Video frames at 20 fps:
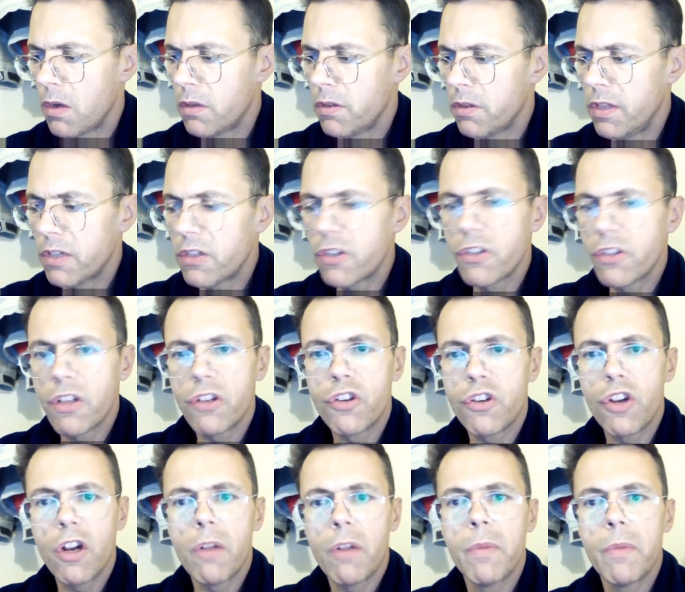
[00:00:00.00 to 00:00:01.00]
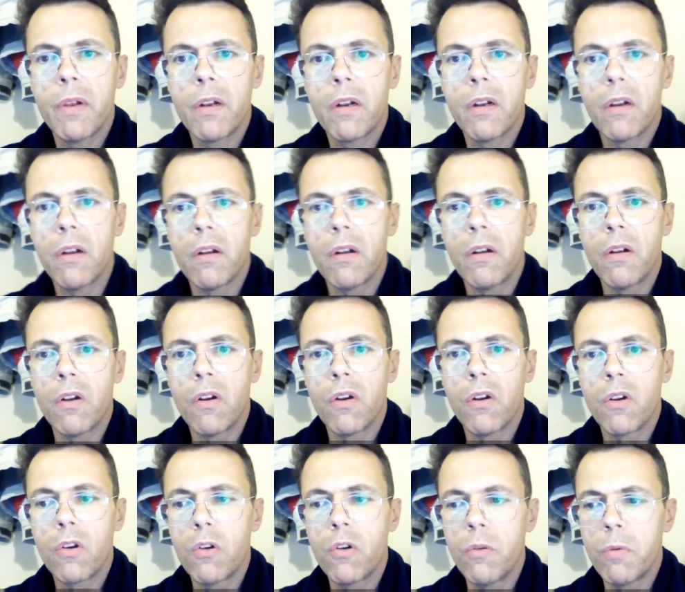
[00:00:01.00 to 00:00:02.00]
This is the gentleman
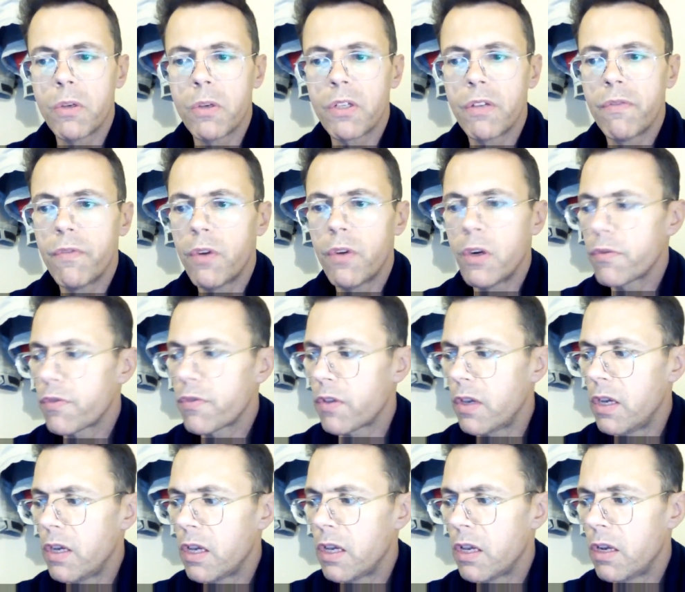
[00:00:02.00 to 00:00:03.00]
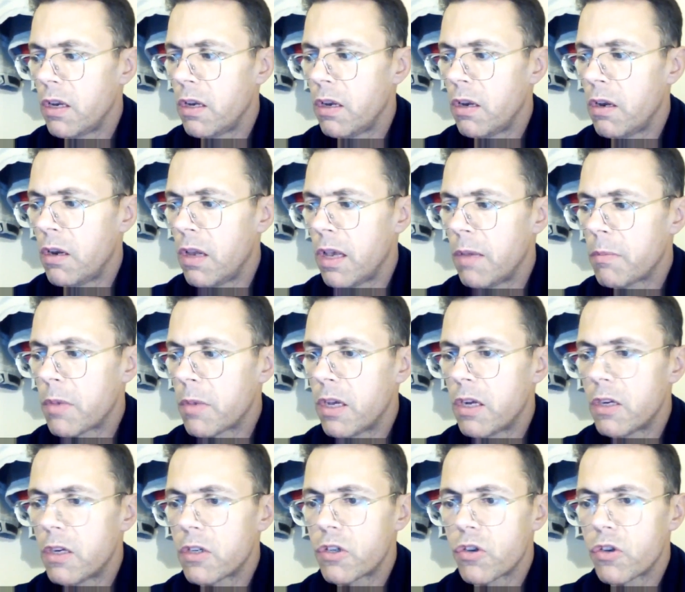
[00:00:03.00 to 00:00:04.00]
who was involved in
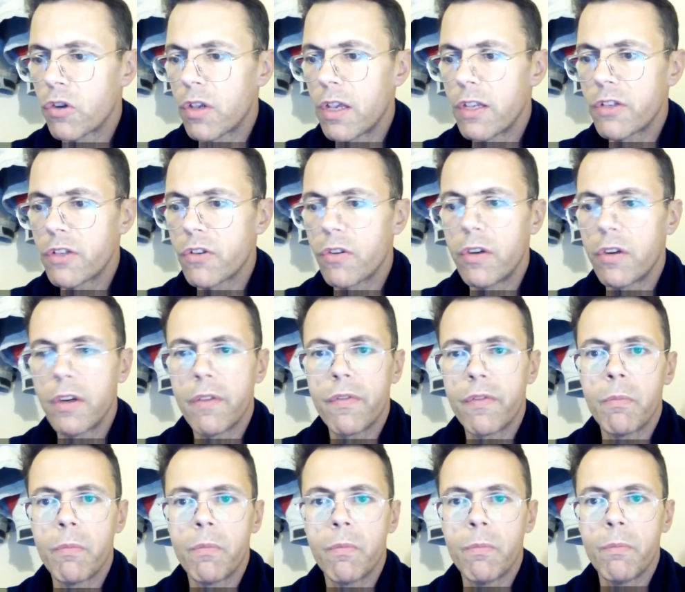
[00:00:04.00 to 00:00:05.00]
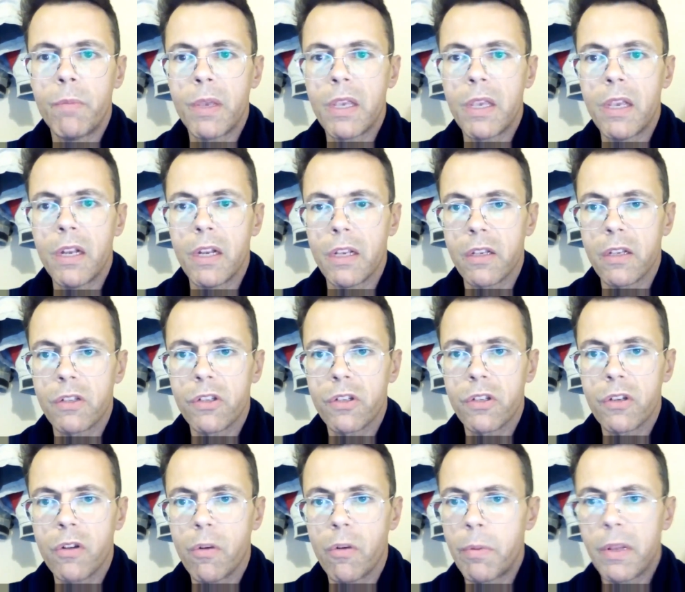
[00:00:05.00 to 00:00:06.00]
MKUltra case already from beginnings,
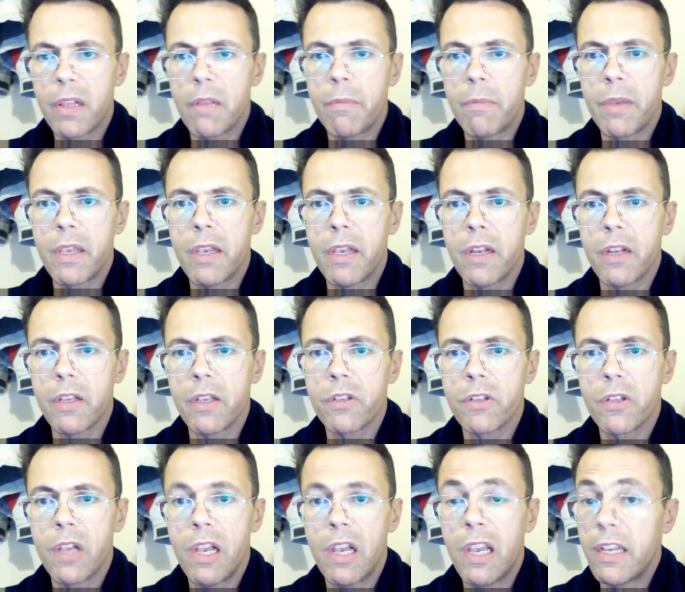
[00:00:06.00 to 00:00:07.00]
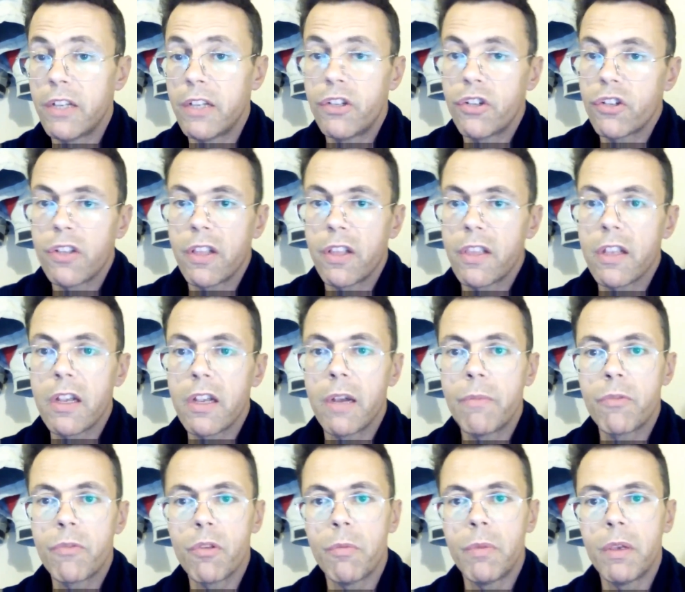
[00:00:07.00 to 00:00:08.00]
completely beginnings. It just didn't come
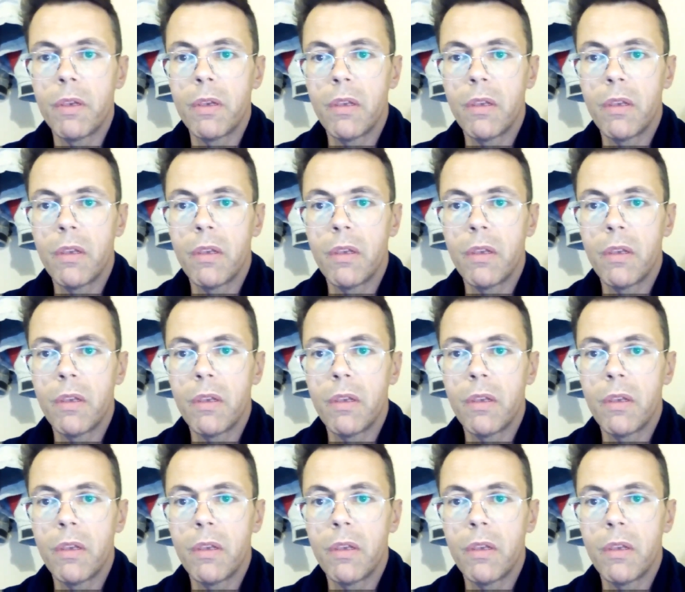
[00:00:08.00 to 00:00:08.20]
to me